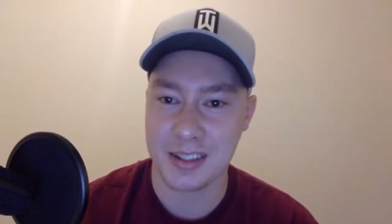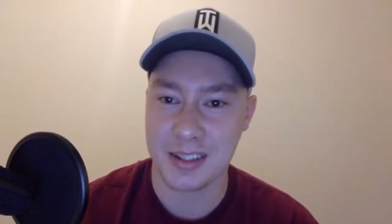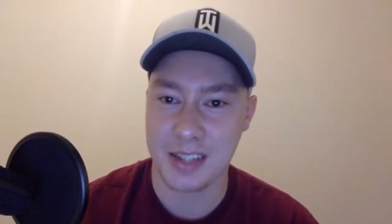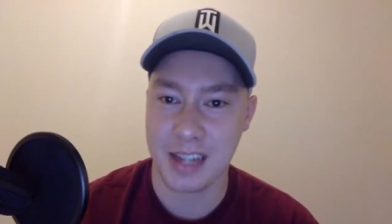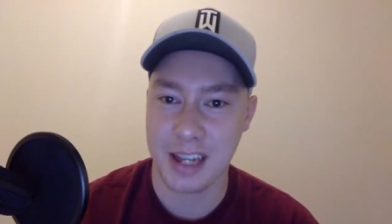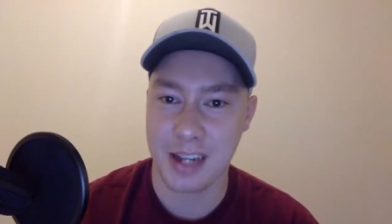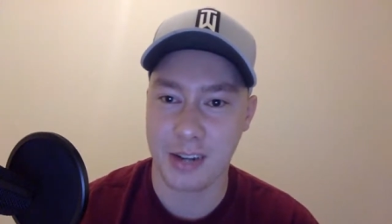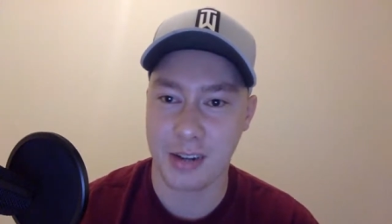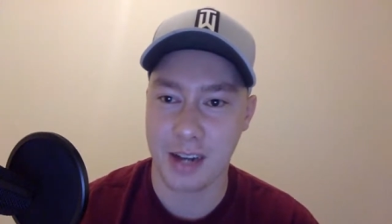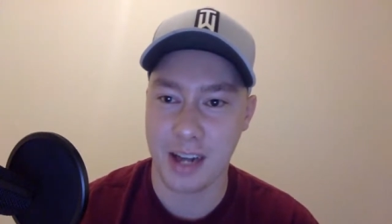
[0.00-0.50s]

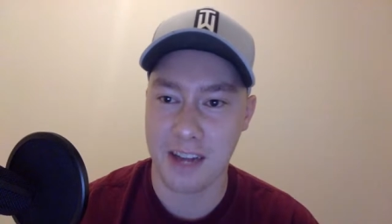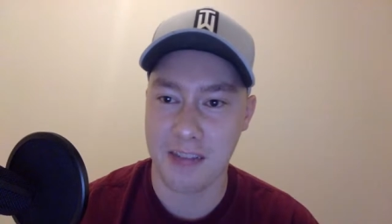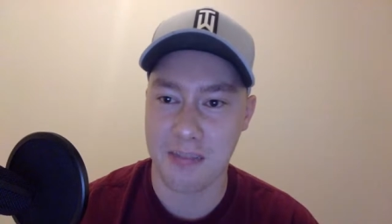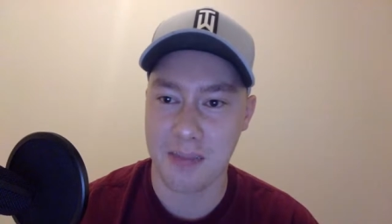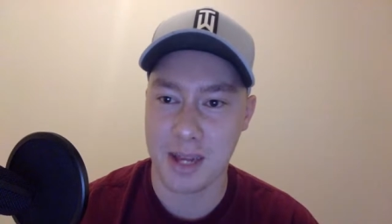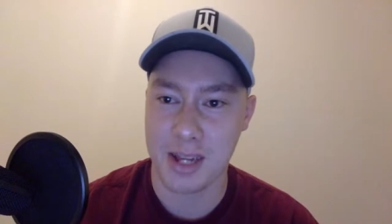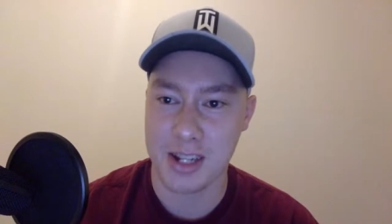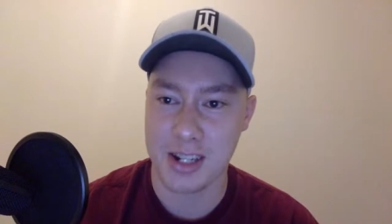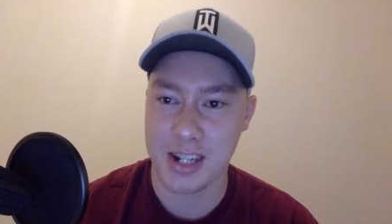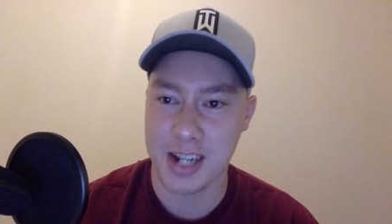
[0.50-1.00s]
They don't have
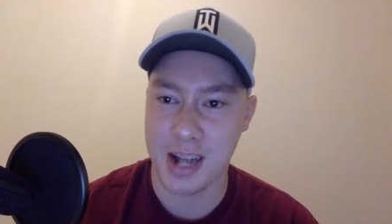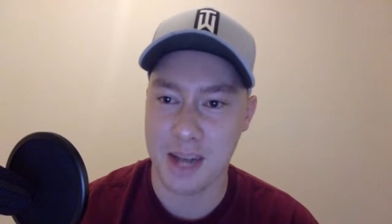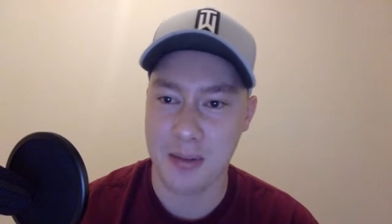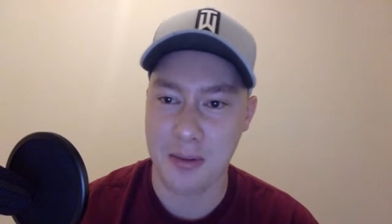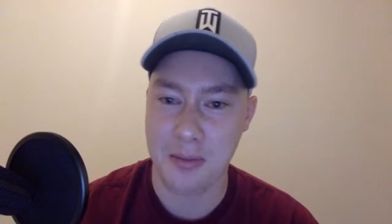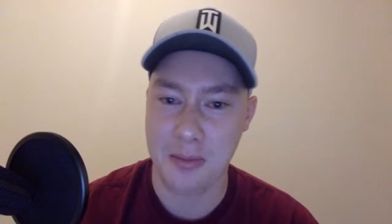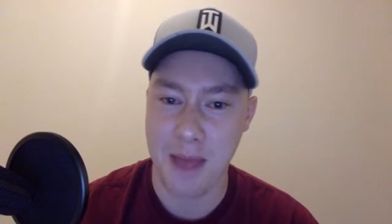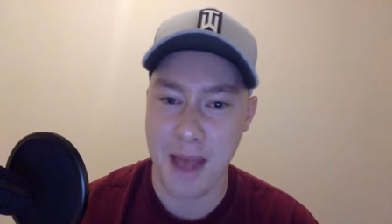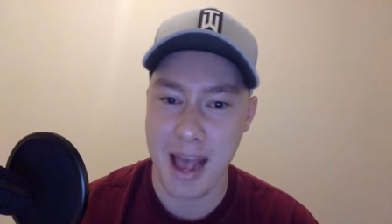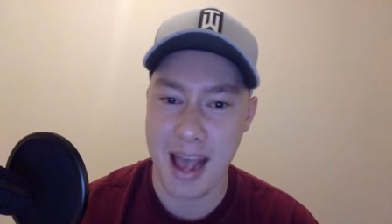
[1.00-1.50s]
much
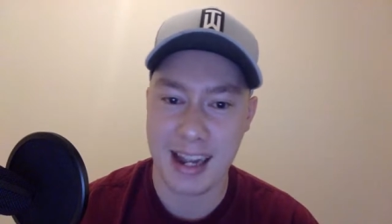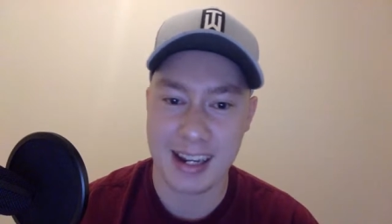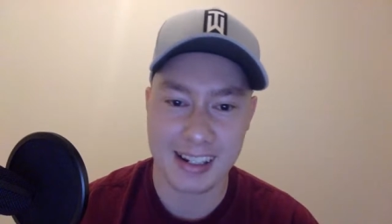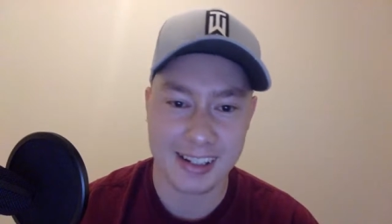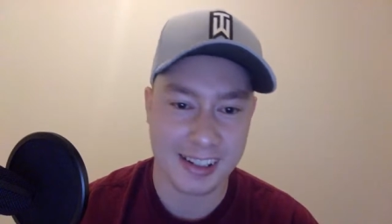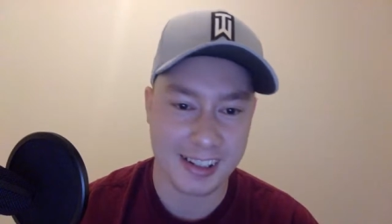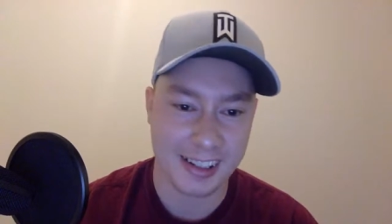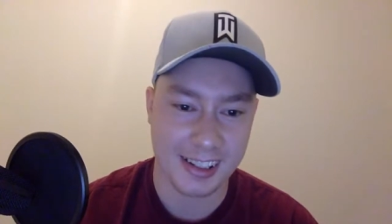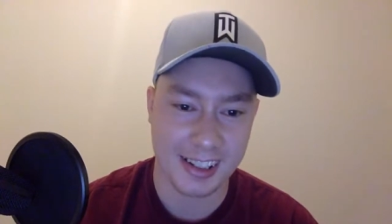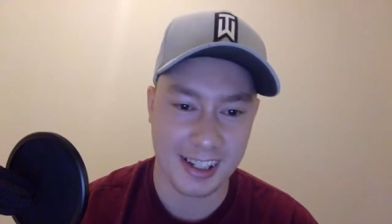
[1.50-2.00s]
coming back
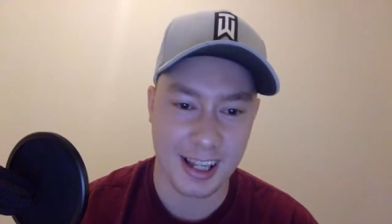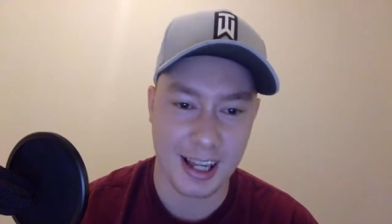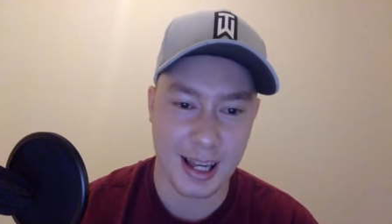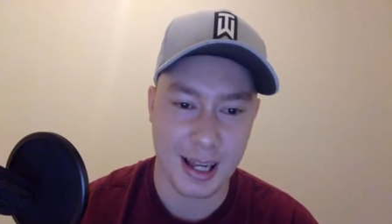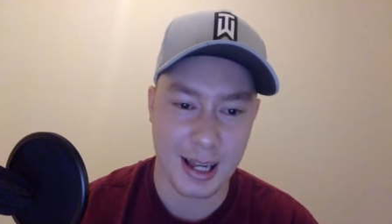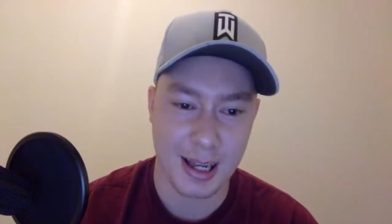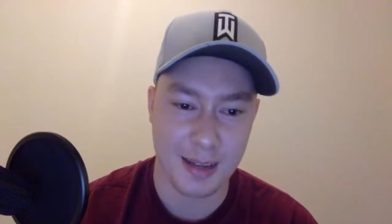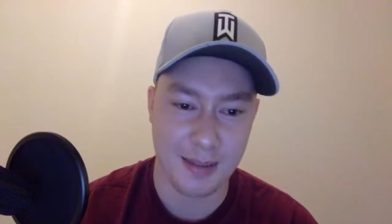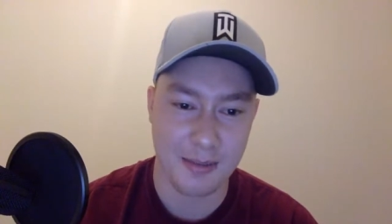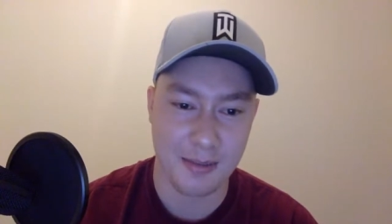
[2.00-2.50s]

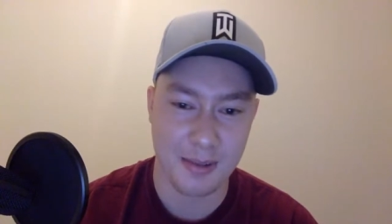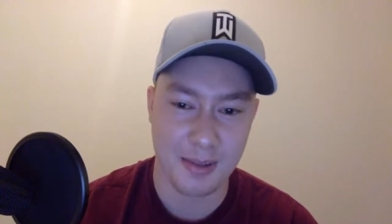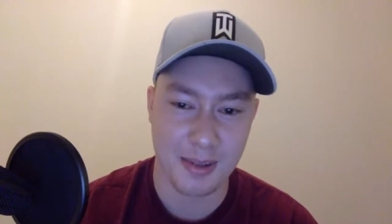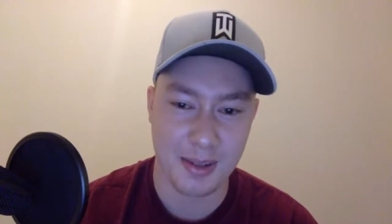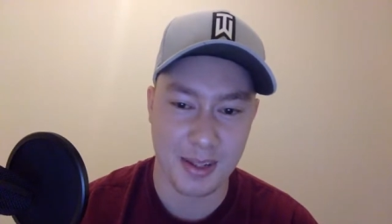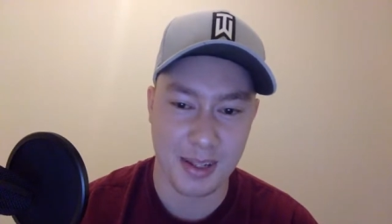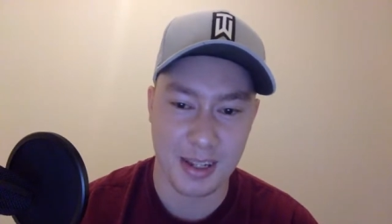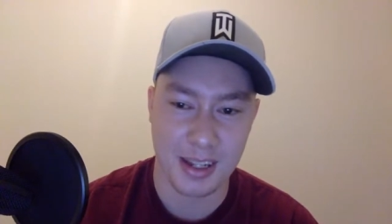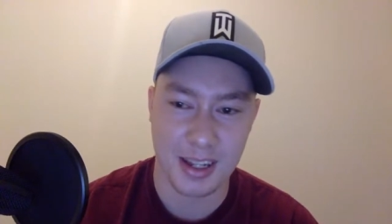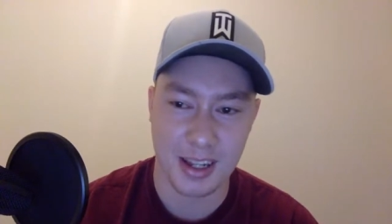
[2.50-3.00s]

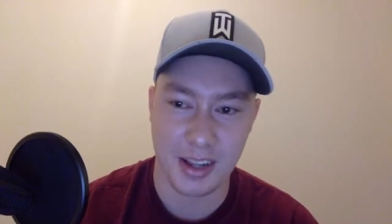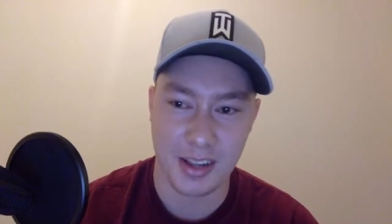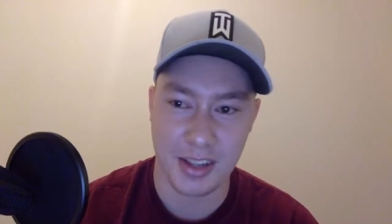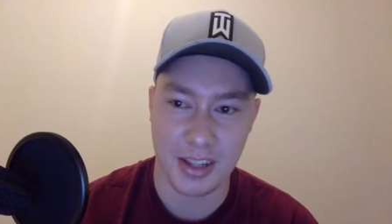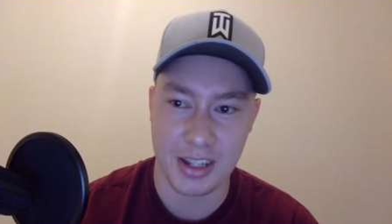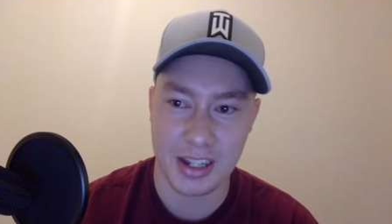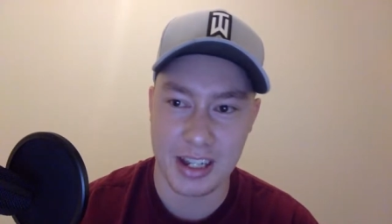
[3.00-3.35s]
on the